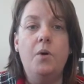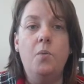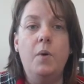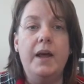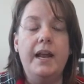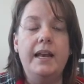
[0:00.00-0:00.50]

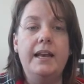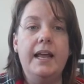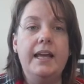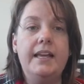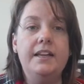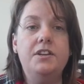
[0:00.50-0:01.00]
what I'd
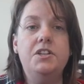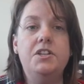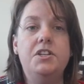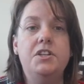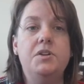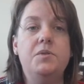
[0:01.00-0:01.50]
like you to
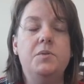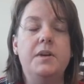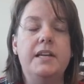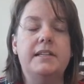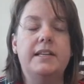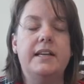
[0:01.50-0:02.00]
do
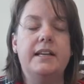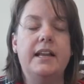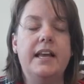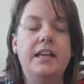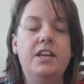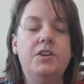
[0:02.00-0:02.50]
is I'd
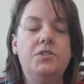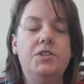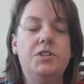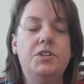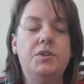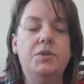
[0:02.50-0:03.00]
like you
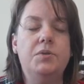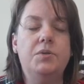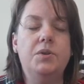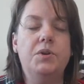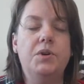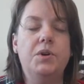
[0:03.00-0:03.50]
to
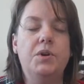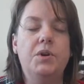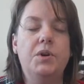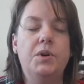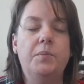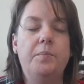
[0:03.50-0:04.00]

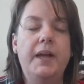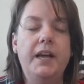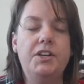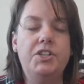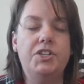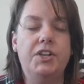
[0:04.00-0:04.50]

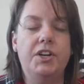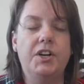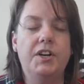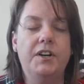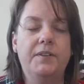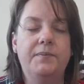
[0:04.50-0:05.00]

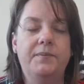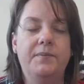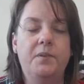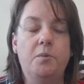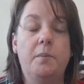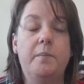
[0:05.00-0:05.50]
picture
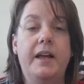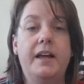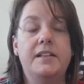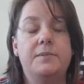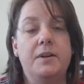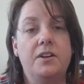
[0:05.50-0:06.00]
what my
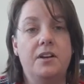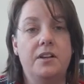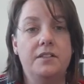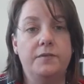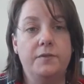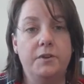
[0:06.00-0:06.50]
husband
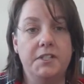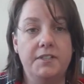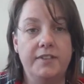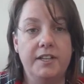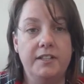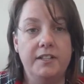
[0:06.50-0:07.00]
calls a force
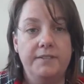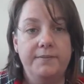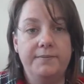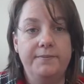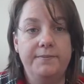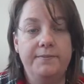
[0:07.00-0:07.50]
field,
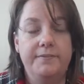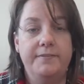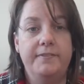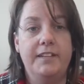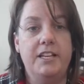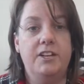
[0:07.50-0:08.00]

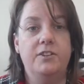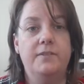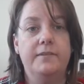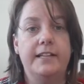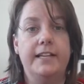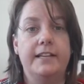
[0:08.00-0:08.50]
you know,
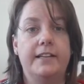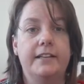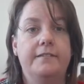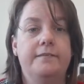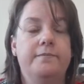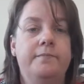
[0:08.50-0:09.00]
like
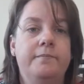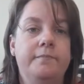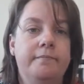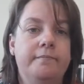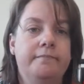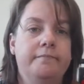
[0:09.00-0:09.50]

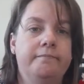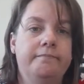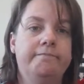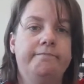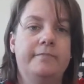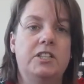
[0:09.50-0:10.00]

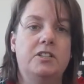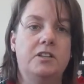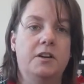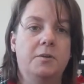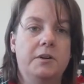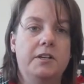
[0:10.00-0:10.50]

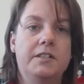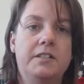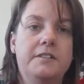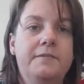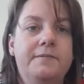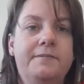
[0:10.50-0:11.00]
Star Wars,
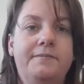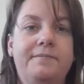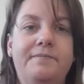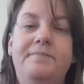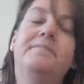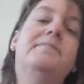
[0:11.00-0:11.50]

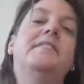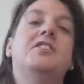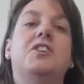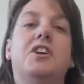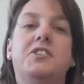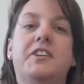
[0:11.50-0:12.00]

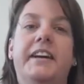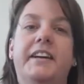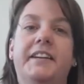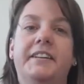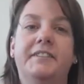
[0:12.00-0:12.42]
Star Trek